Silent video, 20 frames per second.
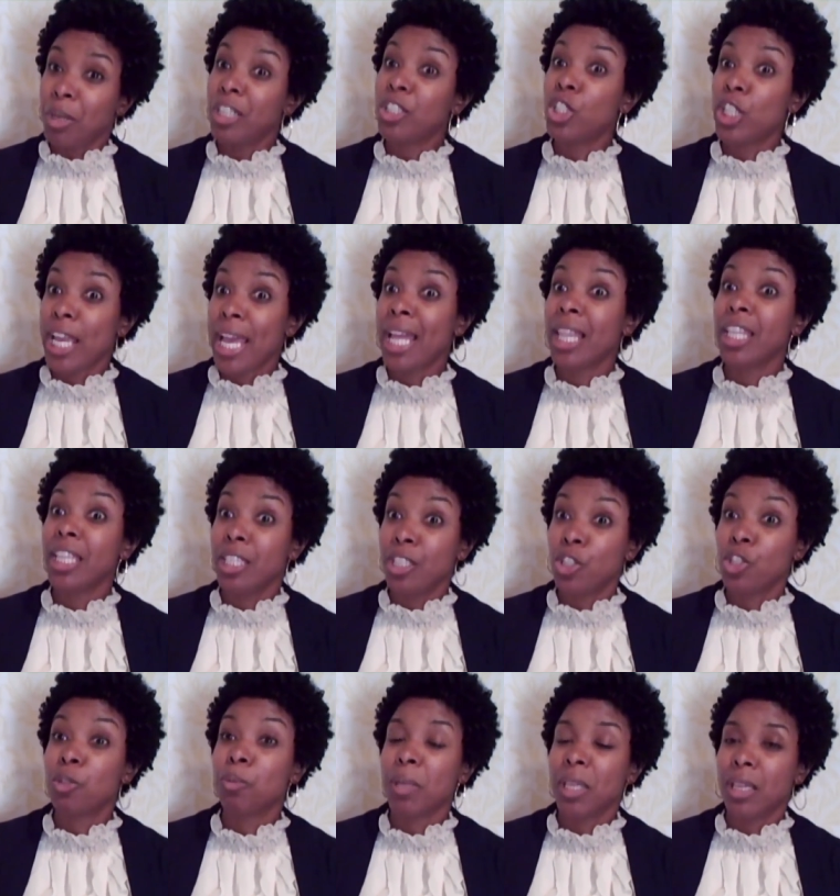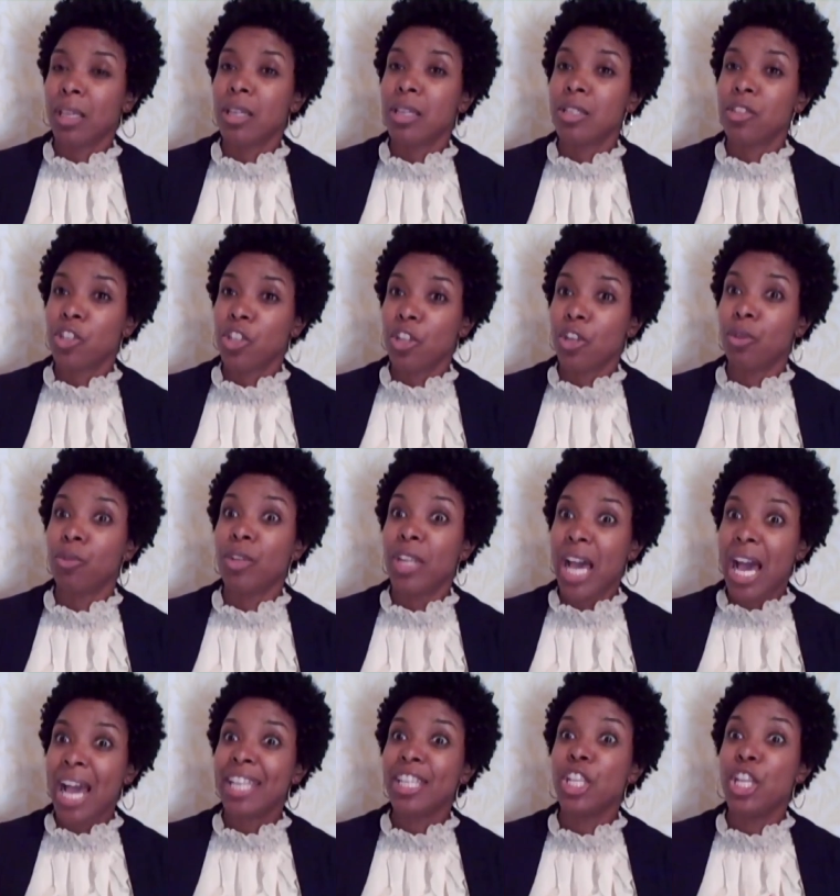a challenge, because you know
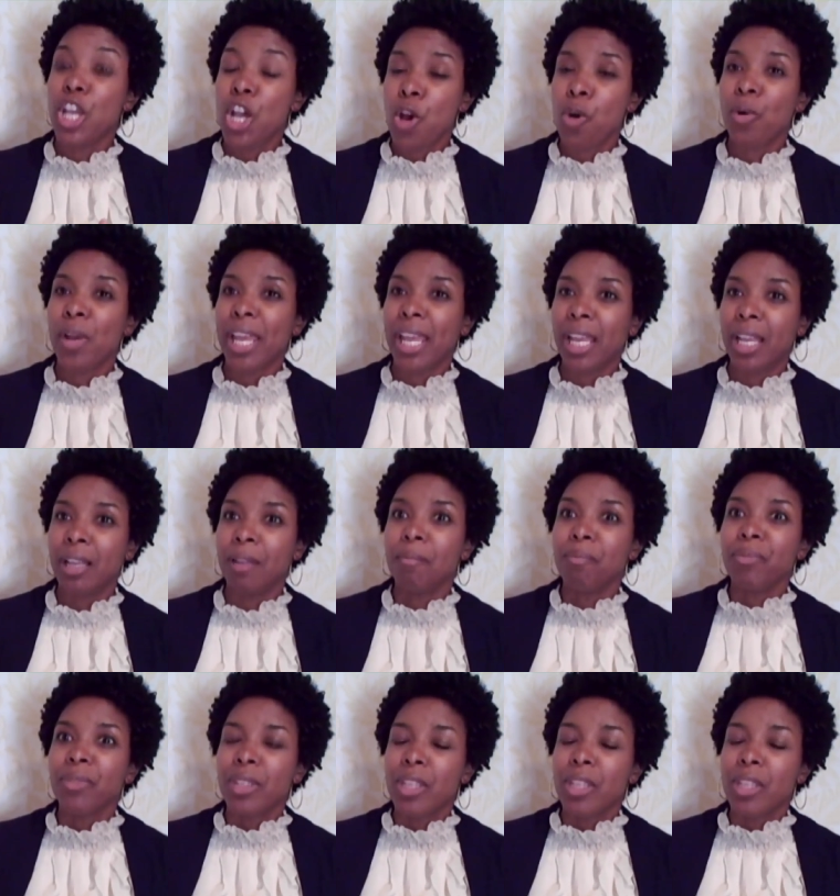not knowing